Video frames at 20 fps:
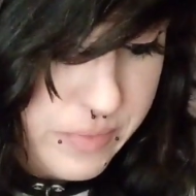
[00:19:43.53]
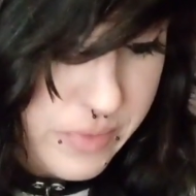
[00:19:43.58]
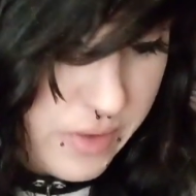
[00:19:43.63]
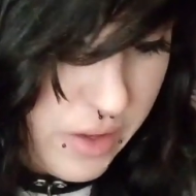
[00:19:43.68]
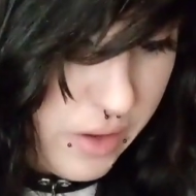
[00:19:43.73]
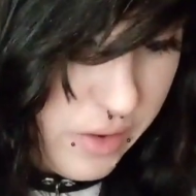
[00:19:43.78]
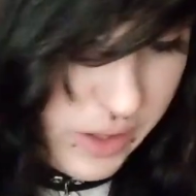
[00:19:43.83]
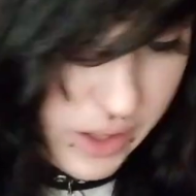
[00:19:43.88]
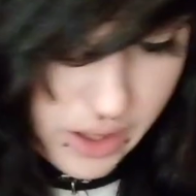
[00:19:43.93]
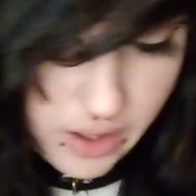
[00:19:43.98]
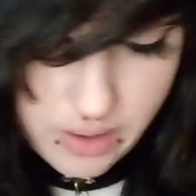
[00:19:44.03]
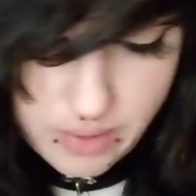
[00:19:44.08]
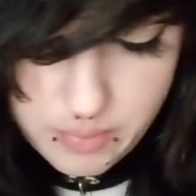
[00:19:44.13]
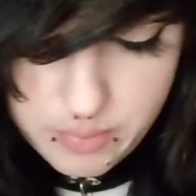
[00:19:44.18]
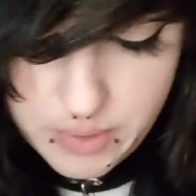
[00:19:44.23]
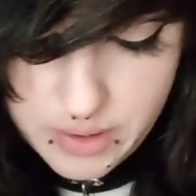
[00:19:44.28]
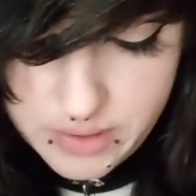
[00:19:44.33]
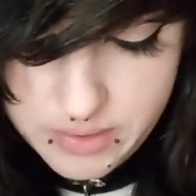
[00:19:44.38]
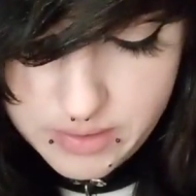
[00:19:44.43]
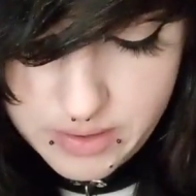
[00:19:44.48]
Okay,
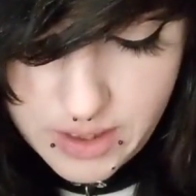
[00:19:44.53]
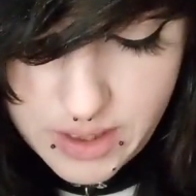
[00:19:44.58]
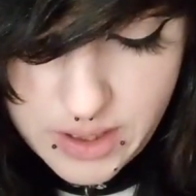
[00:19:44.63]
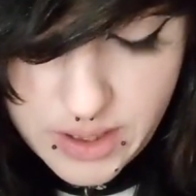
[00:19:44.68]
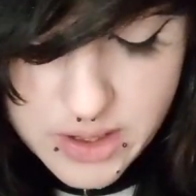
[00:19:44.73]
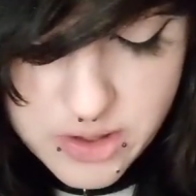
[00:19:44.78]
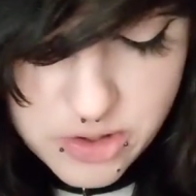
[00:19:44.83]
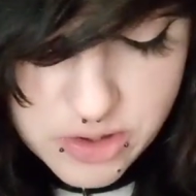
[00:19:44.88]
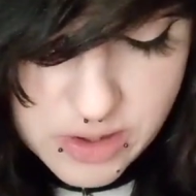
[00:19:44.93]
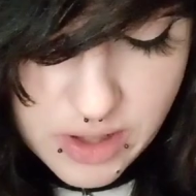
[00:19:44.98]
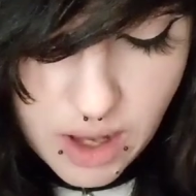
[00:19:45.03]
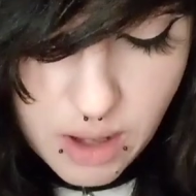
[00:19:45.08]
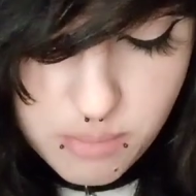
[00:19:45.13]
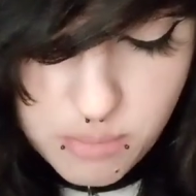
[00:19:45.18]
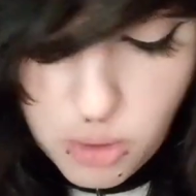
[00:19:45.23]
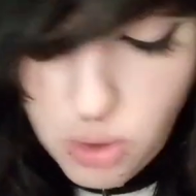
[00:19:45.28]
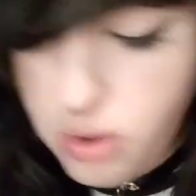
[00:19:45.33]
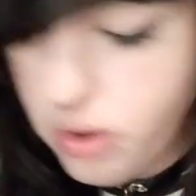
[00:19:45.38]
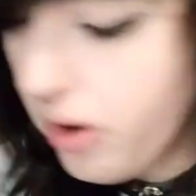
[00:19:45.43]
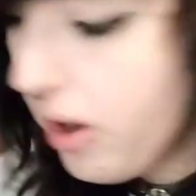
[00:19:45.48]
well, and I just got
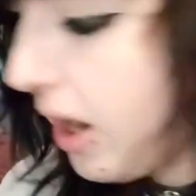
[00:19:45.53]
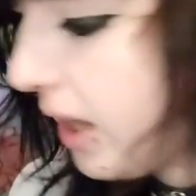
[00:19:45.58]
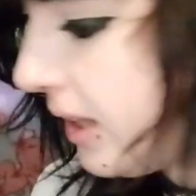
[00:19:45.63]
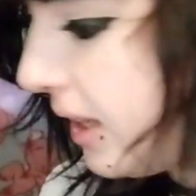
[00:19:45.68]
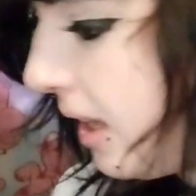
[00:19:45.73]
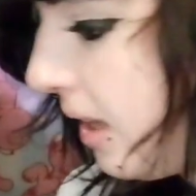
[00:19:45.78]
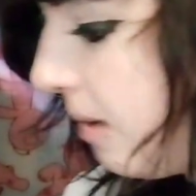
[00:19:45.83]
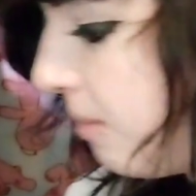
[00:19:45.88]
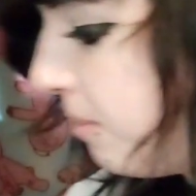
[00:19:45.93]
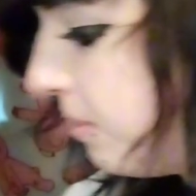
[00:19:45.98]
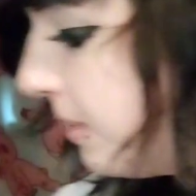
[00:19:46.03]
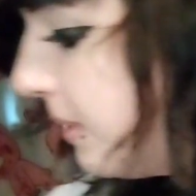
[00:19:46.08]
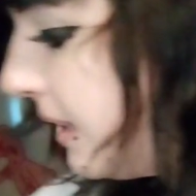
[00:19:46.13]
more on them.